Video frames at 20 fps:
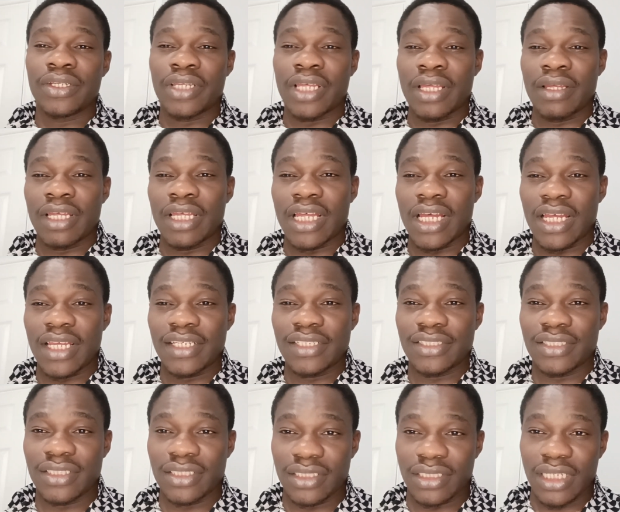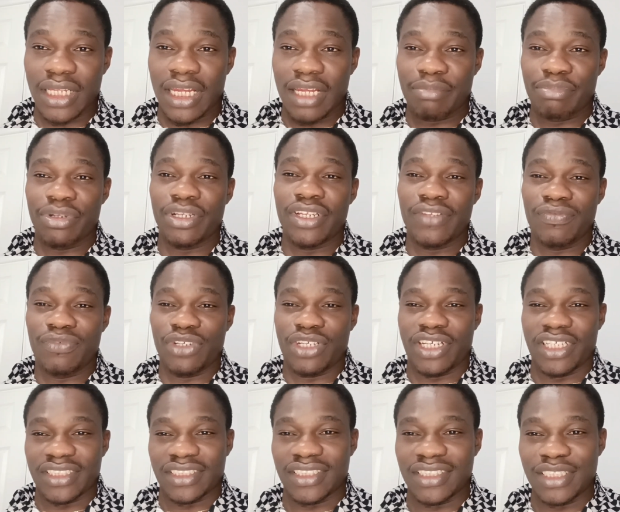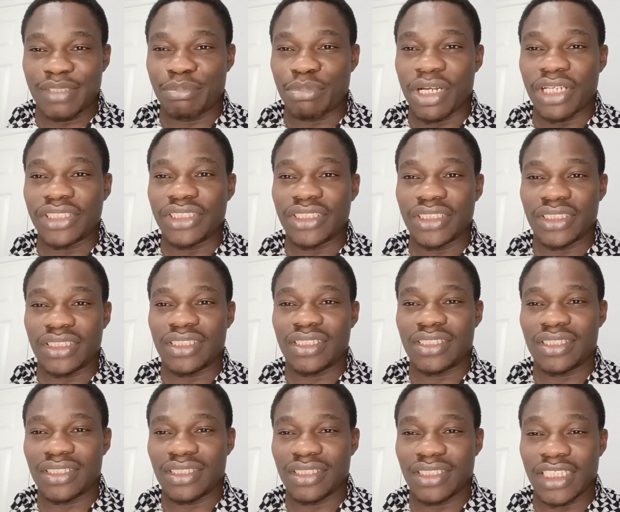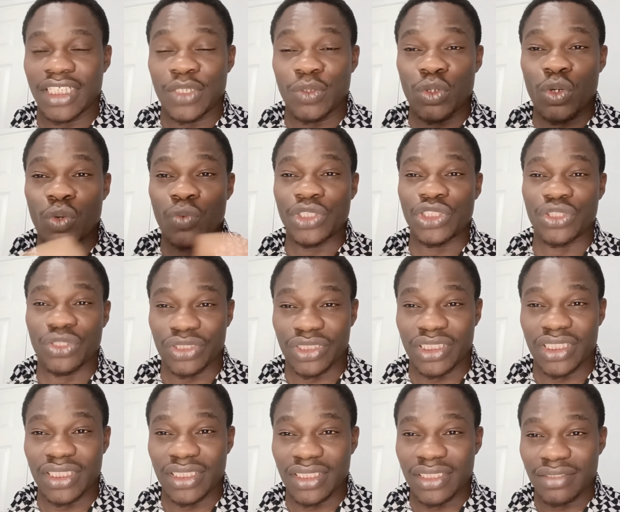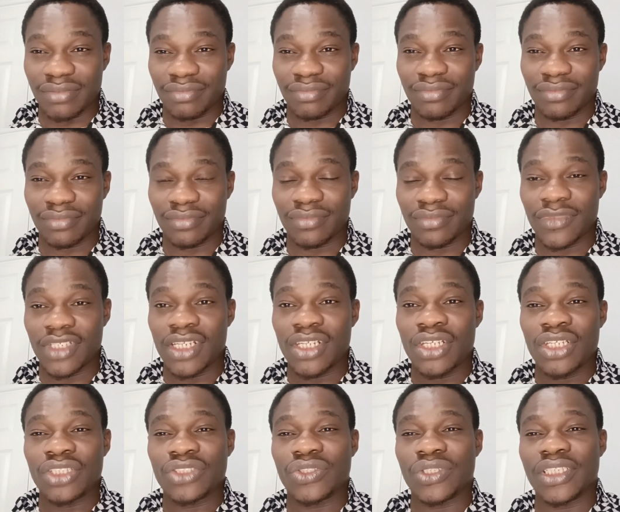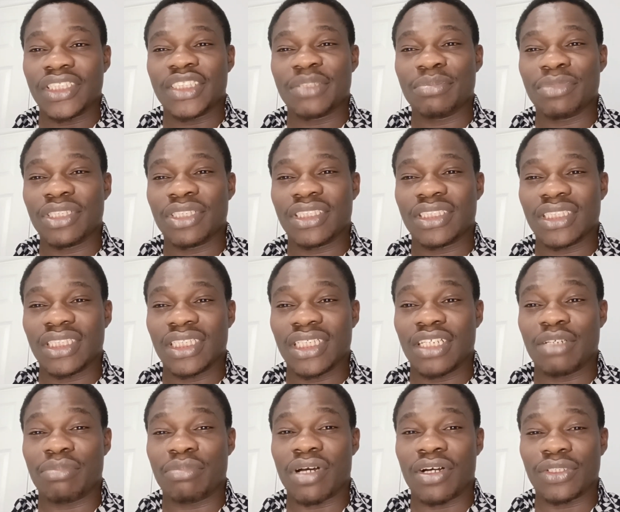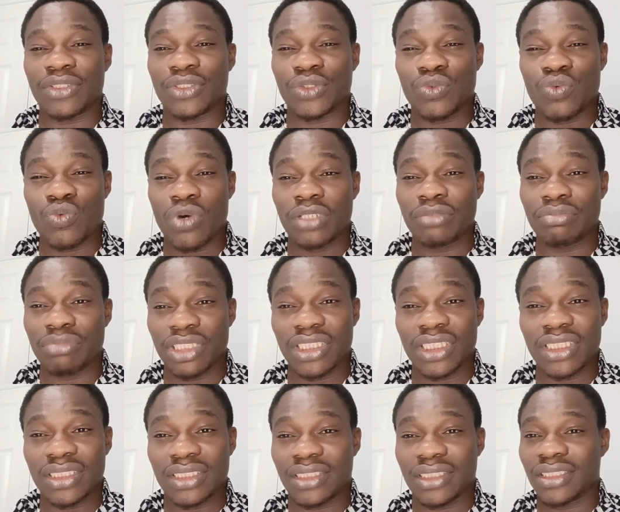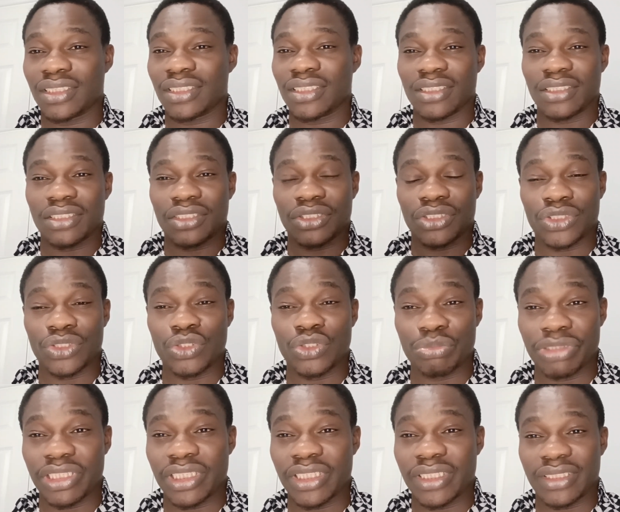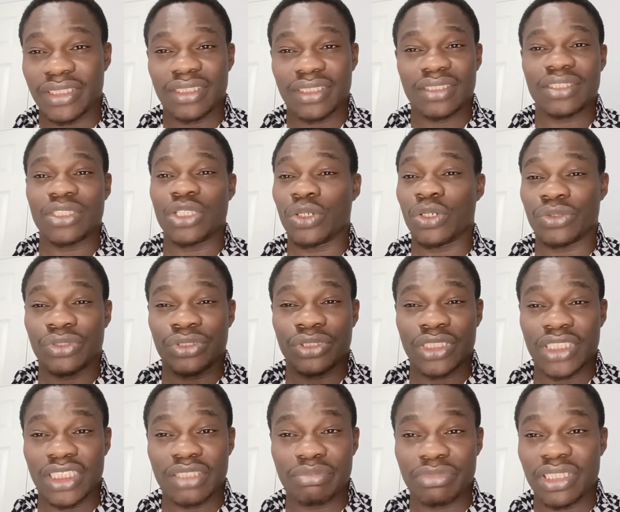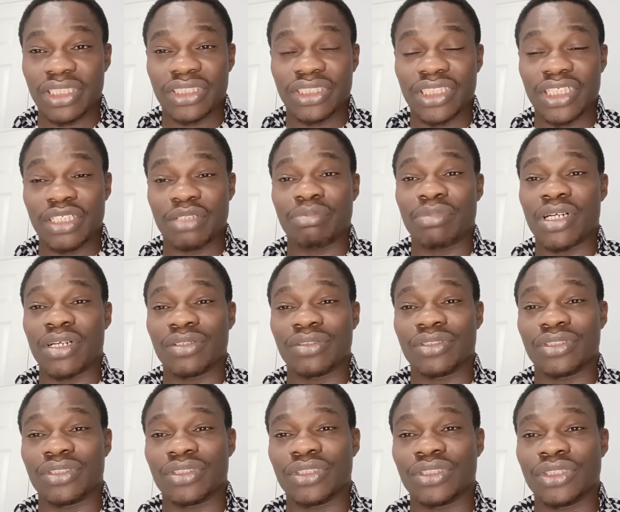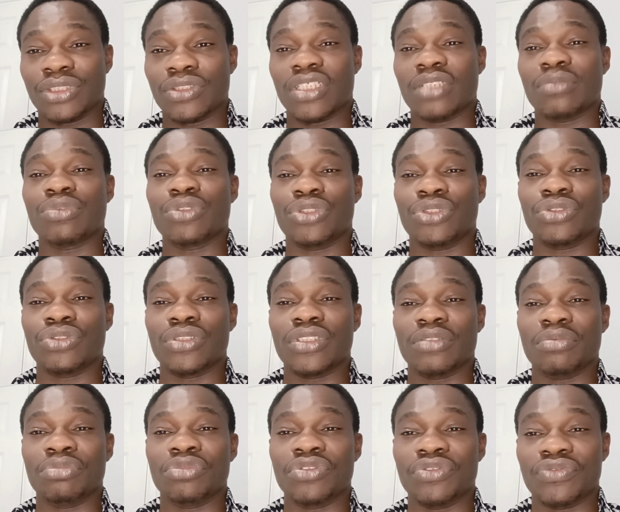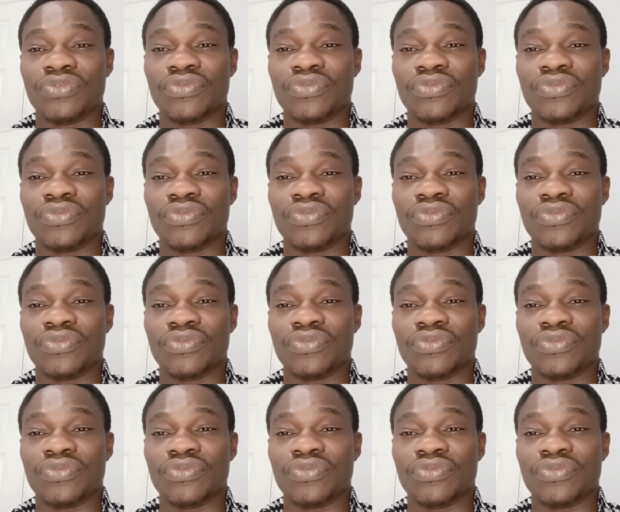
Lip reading: Guys, I believe you can see the magic in what we just did. So it means in about 1 minute, 2 minutes, or 3 minutes thereabout, you're able to remove